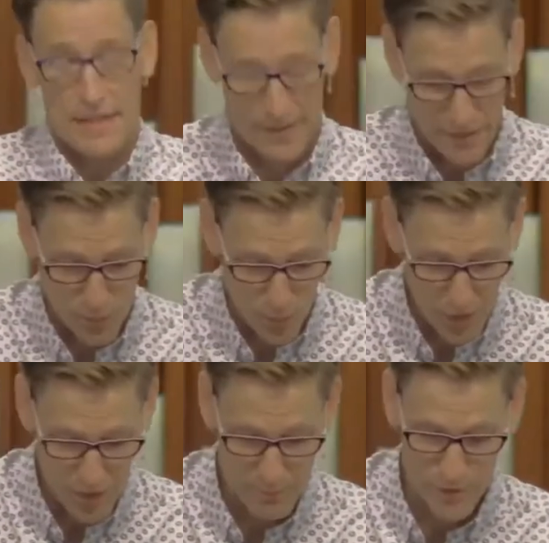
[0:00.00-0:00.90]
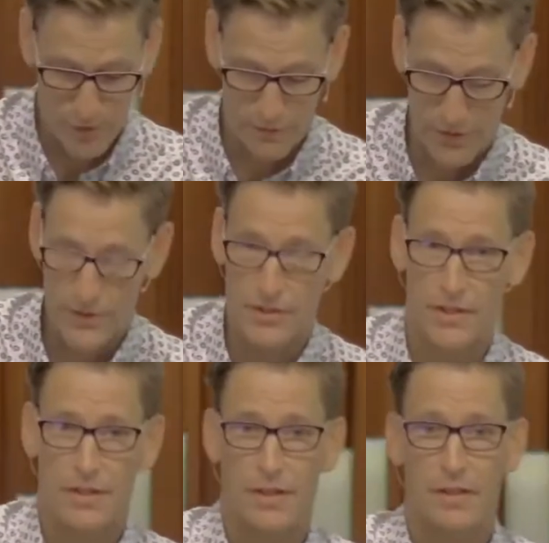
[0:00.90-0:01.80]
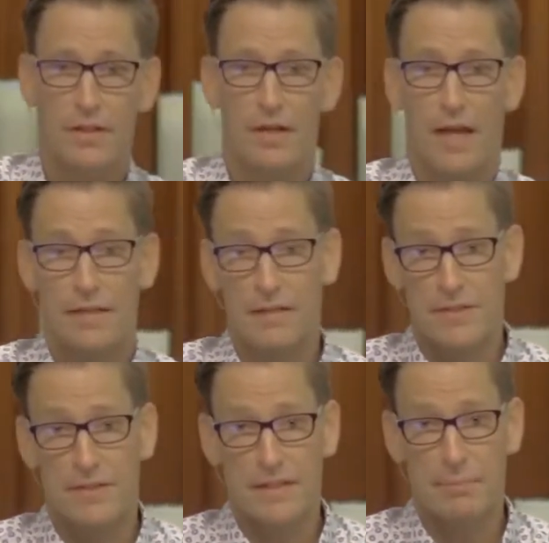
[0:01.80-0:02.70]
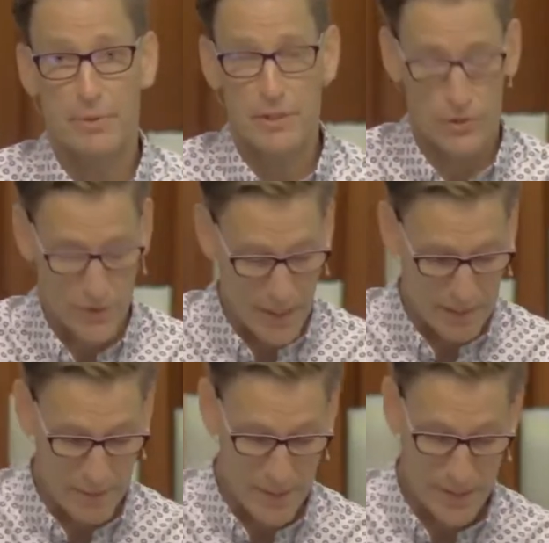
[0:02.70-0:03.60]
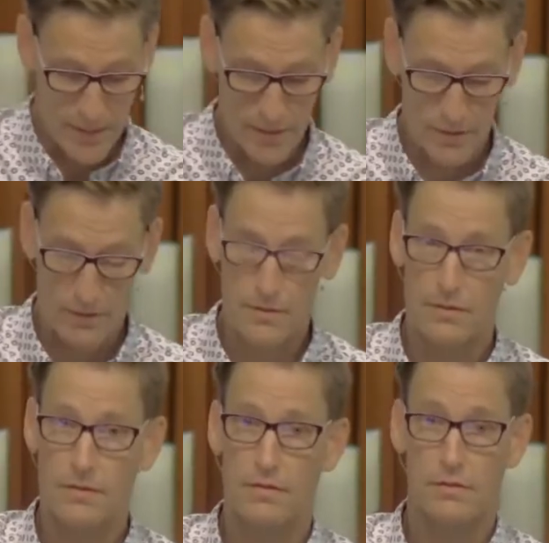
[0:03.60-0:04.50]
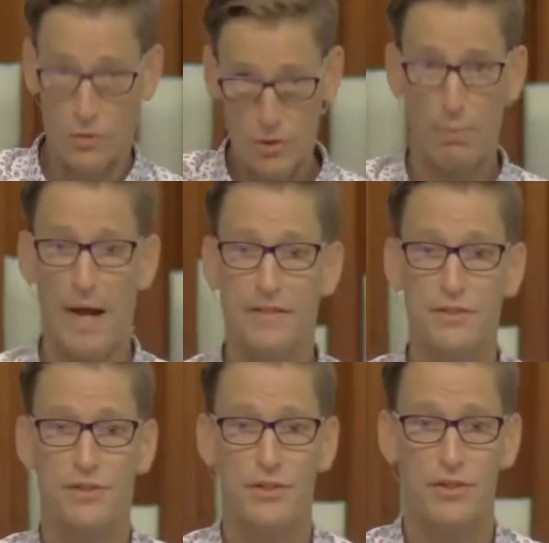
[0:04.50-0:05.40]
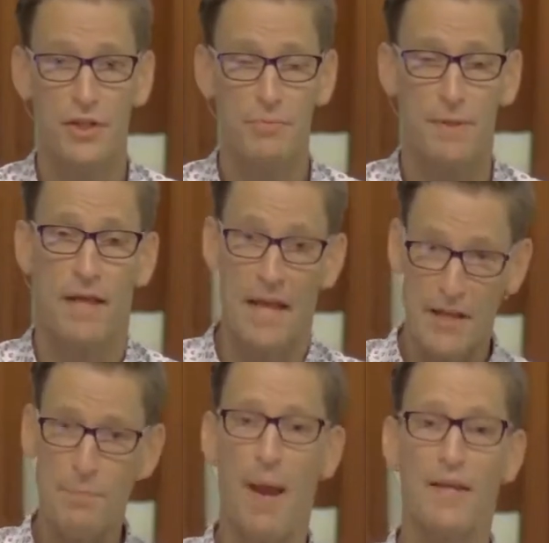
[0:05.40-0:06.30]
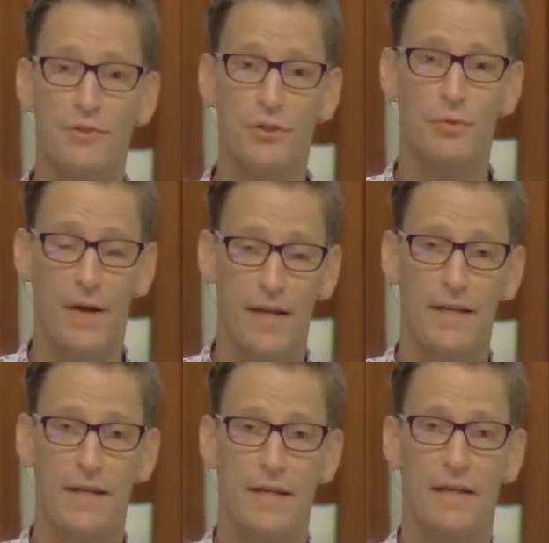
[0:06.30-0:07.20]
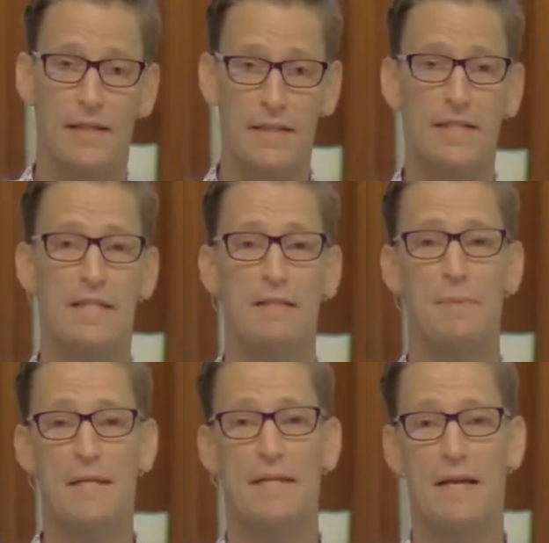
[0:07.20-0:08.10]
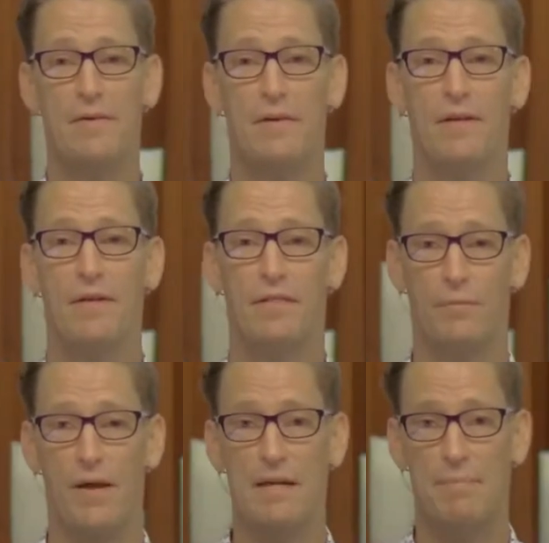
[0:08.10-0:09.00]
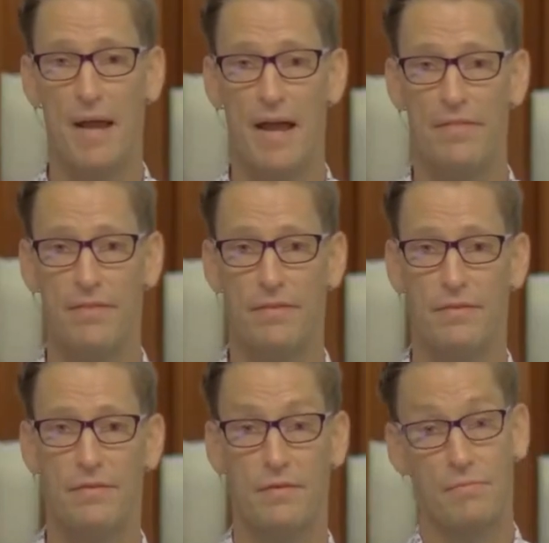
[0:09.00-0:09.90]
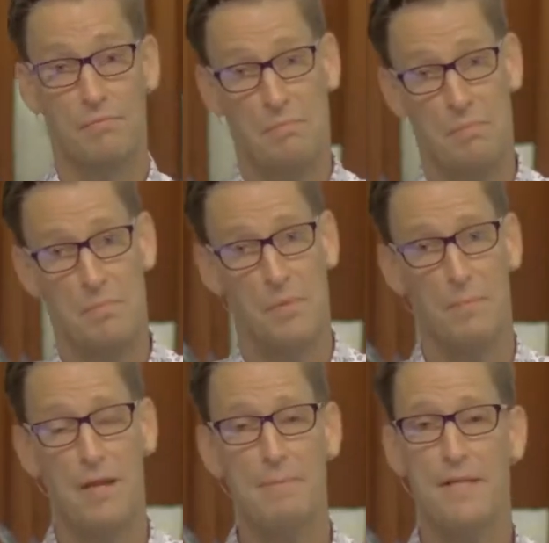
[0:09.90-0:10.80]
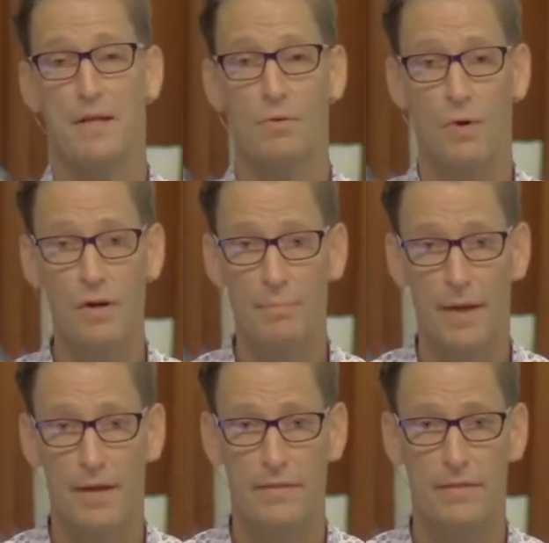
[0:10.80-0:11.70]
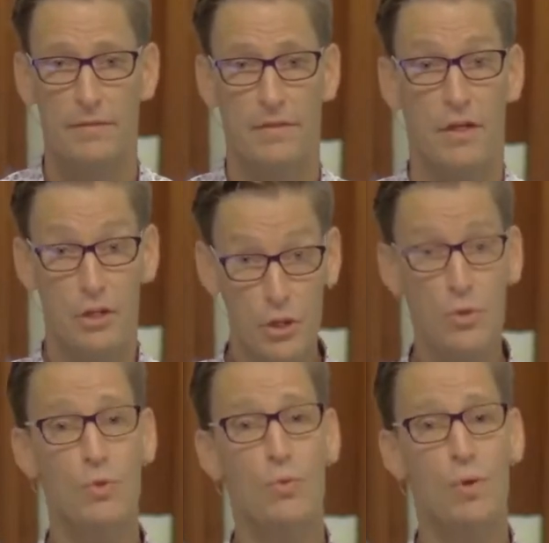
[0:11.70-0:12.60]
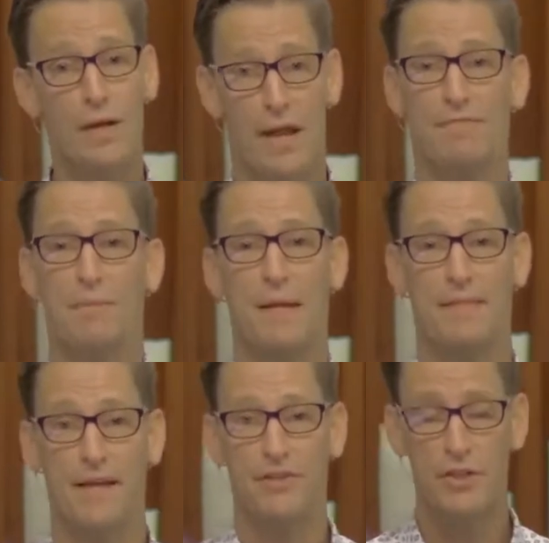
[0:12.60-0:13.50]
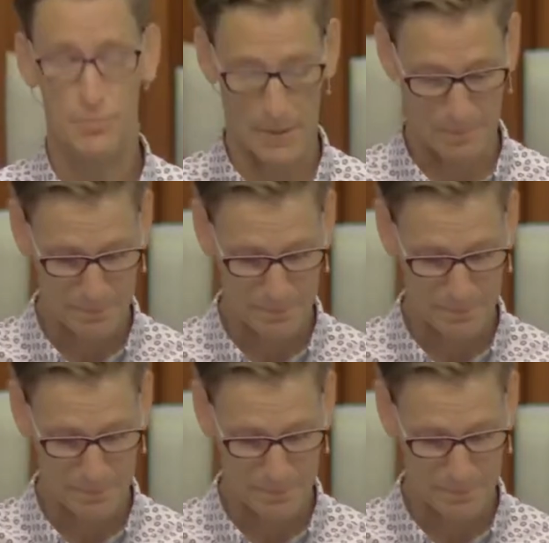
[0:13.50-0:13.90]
in this worship service and listening to preachers like me, you should practice good judgment. Is Pastor Greg leading me down the right path? Or maybe down a wrong path? You have to make that judgment.